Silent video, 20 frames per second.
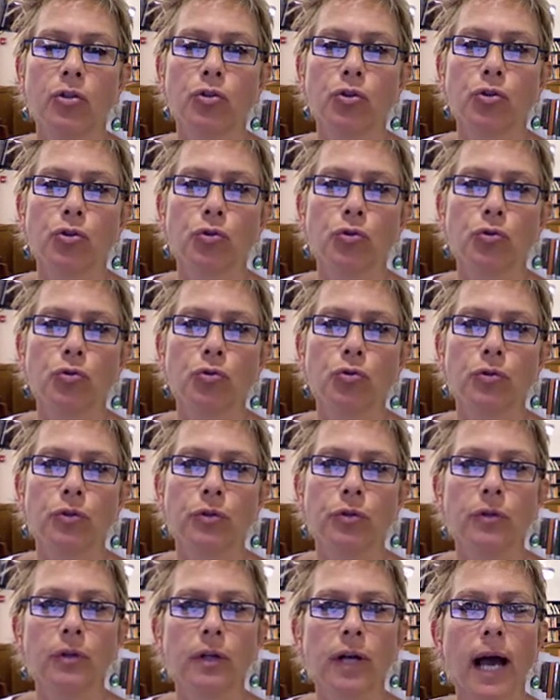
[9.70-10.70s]
to
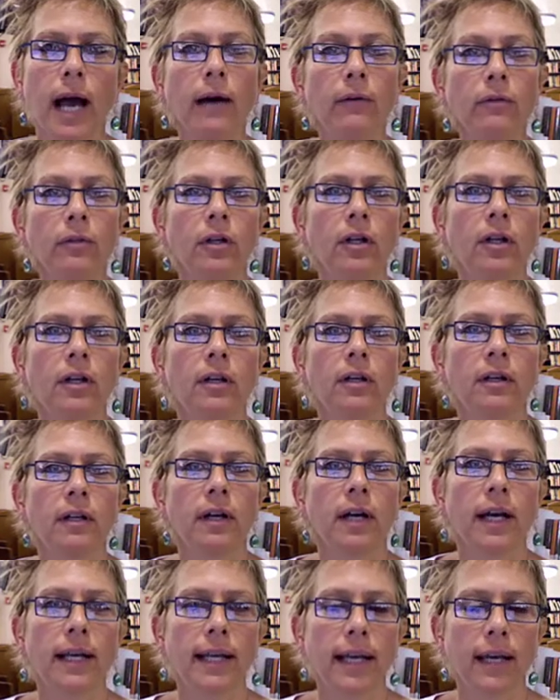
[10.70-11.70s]
your Outlook
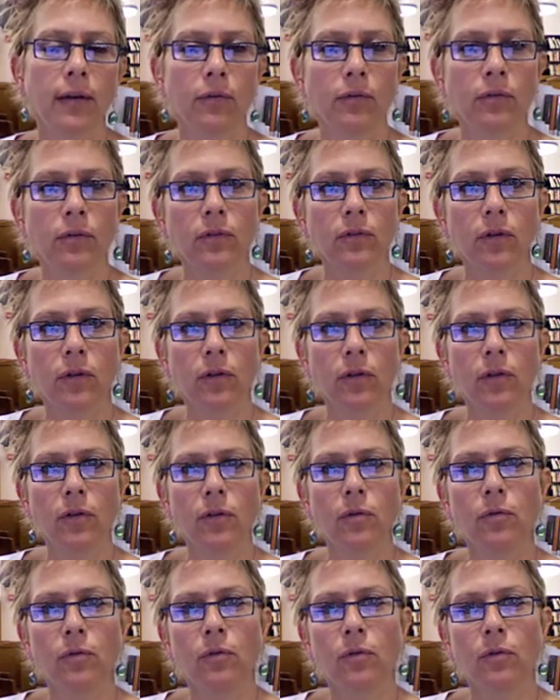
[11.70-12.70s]
account so that
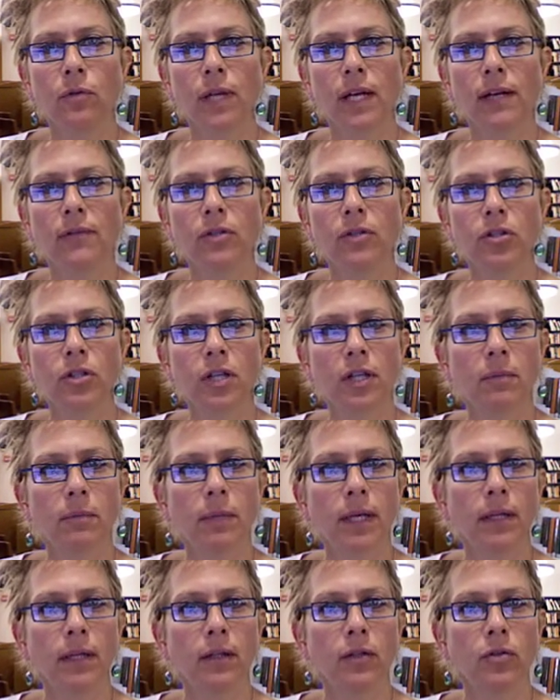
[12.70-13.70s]
you don't have to check
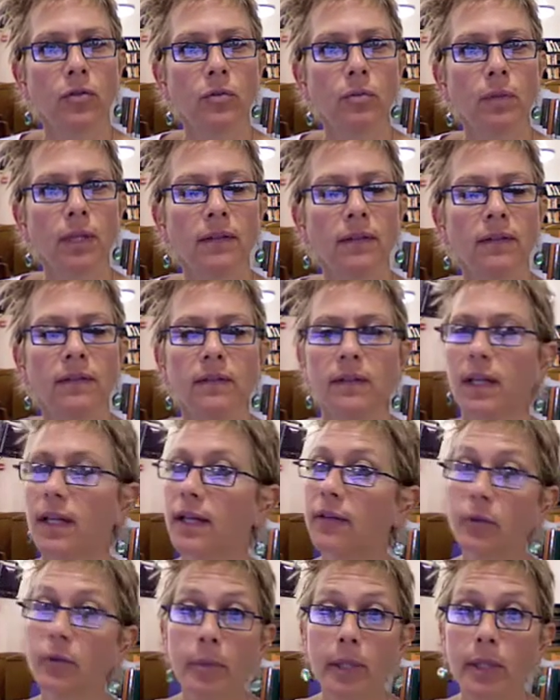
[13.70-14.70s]
mail in two places. Not
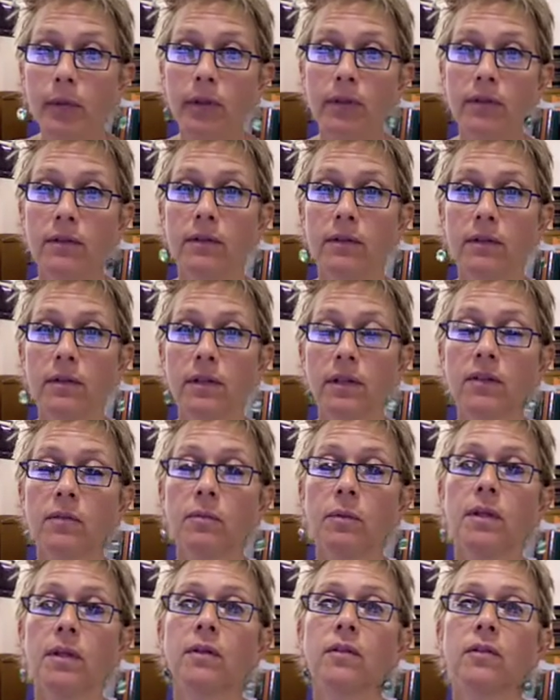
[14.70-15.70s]
everybody wants to do this
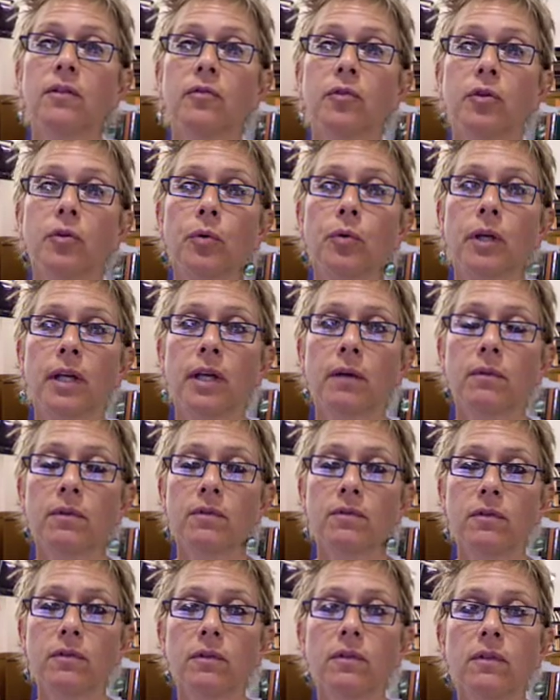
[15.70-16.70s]
because if you're working with
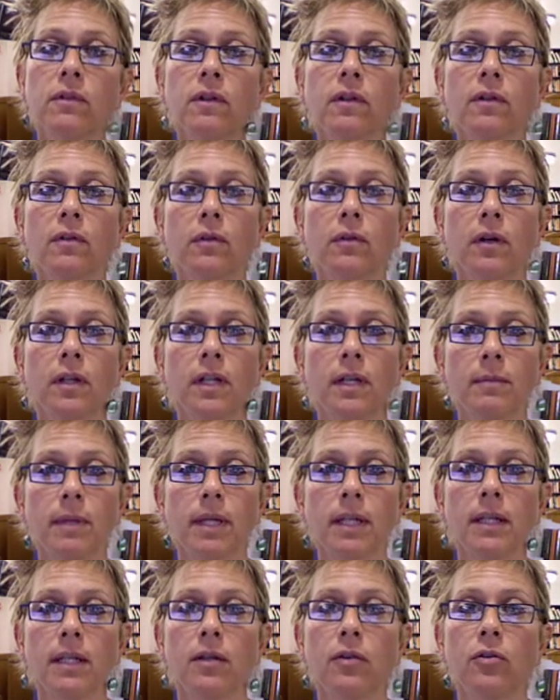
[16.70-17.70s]
students and they're all
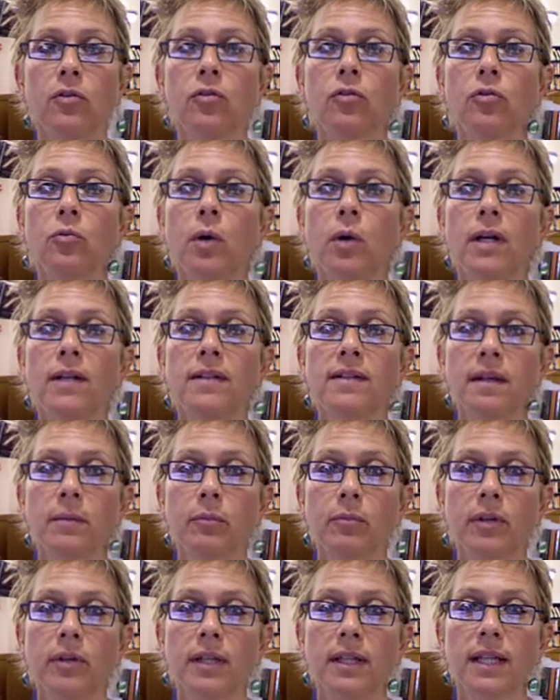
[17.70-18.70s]
emailing you, you'd want to
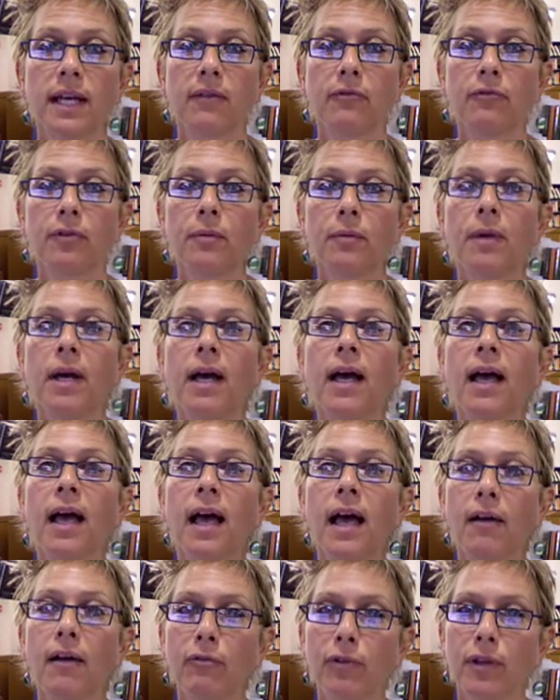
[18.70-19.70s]
separate that from
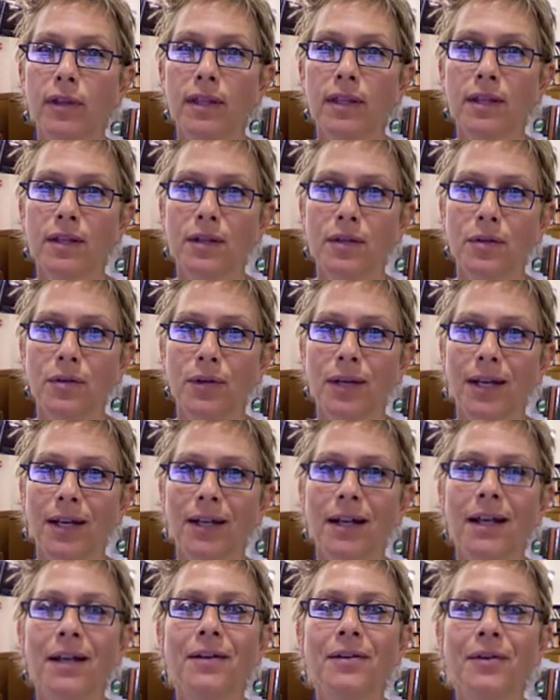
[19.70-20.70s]
everything that you get
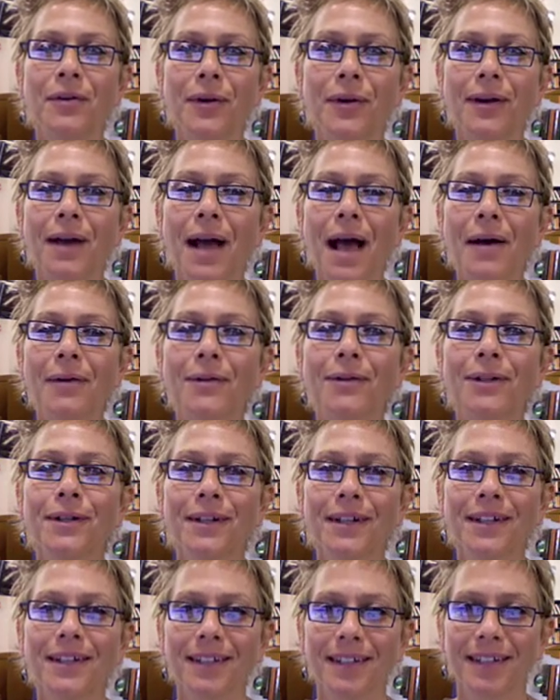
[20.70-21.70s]
in your
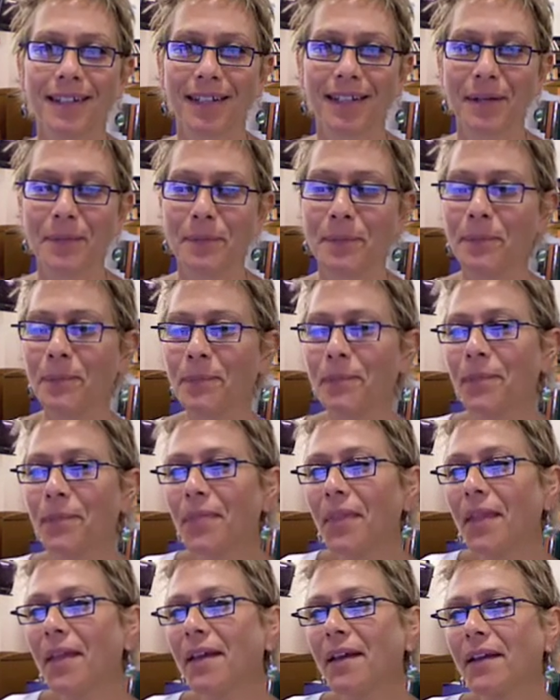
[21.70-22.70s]
Outlook account.
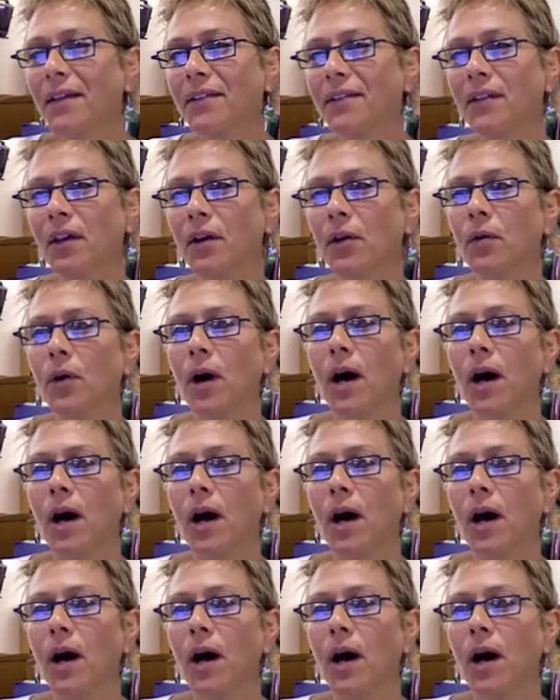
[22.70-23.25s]
So